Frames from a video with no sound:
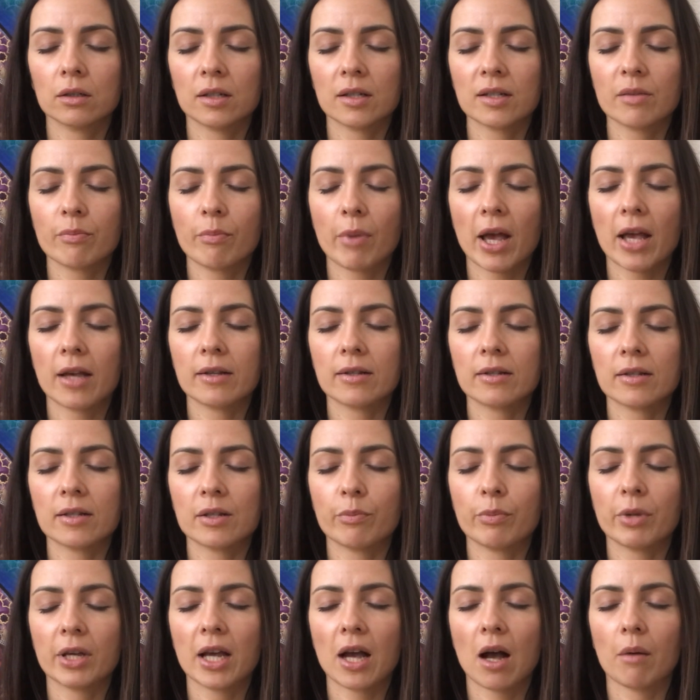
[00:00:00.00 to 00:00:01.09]
the space
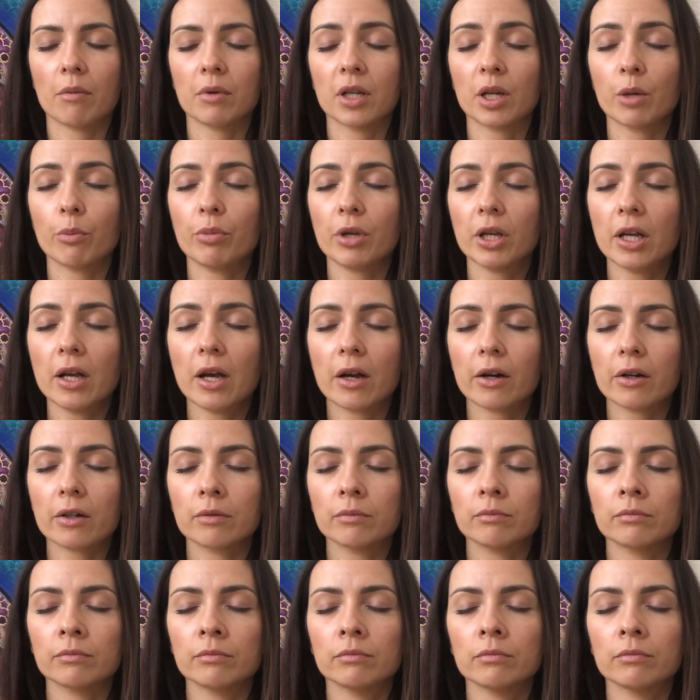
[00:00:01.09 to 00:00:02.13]
is becoming bigger,